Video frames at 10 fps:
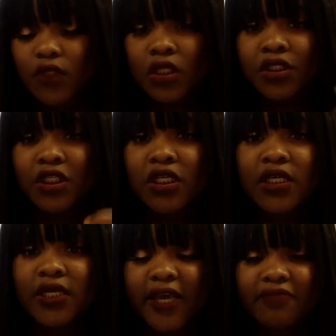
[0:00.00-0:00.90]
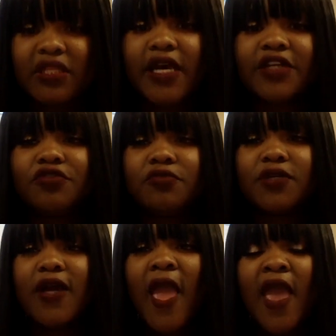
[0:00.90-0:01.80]
She gave me the actual
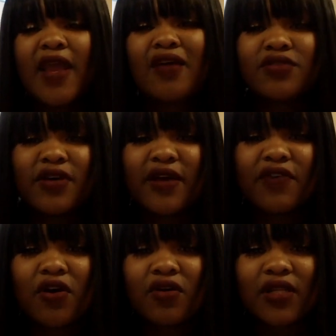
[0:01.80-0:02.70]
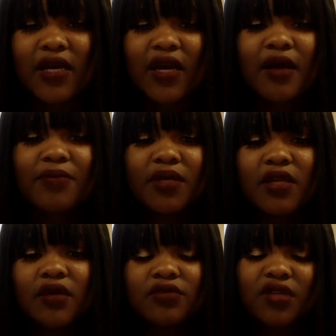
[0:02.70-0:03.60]
book, and I also have an online copy,
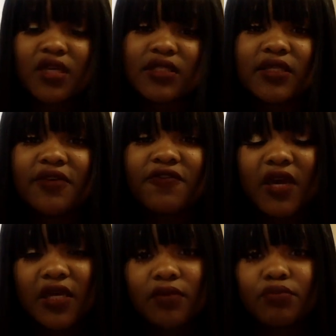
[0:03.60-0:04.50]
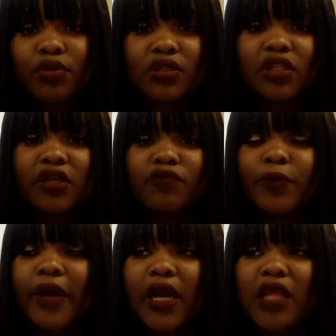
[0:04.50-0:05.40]
and I'll try and see if I can put the link
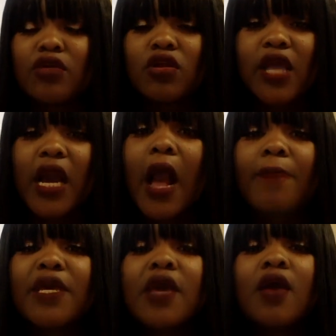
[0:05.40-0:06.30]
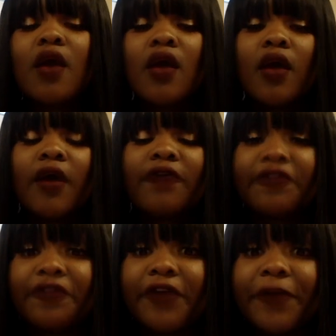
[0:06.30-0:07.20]
where I got the online copy for
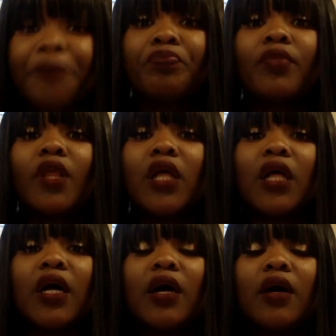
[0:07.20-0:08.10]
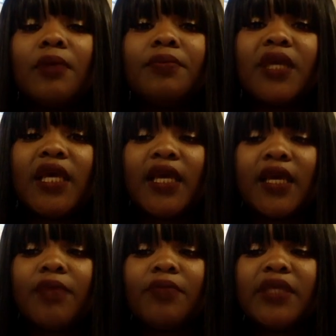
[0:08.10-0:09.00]
free.
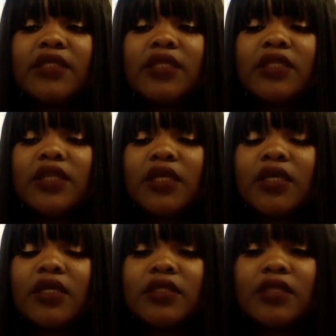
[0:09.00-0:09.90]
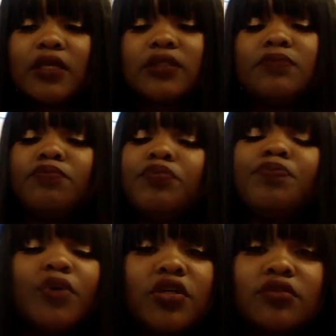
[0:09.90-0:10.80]
And basically, it's a
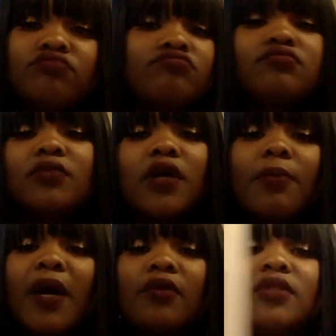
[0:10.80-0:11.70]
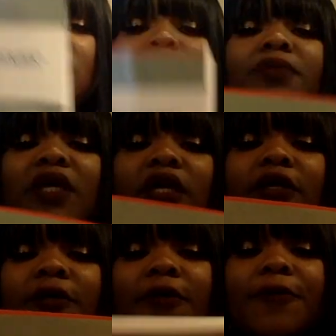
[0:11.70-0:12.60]
book about this
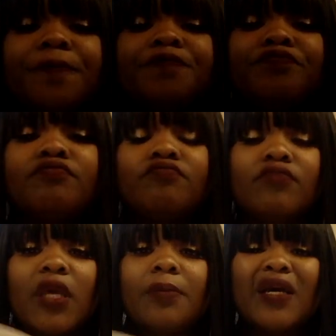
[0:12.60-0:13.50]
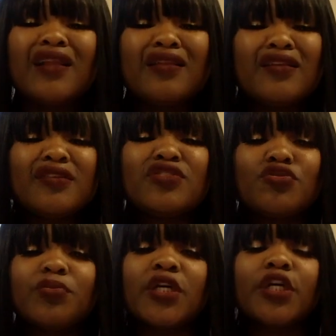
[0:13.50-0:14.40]
big, maybe a
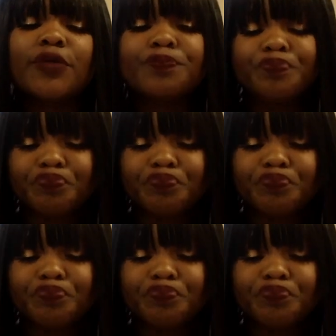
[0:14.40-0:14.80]
little bigger,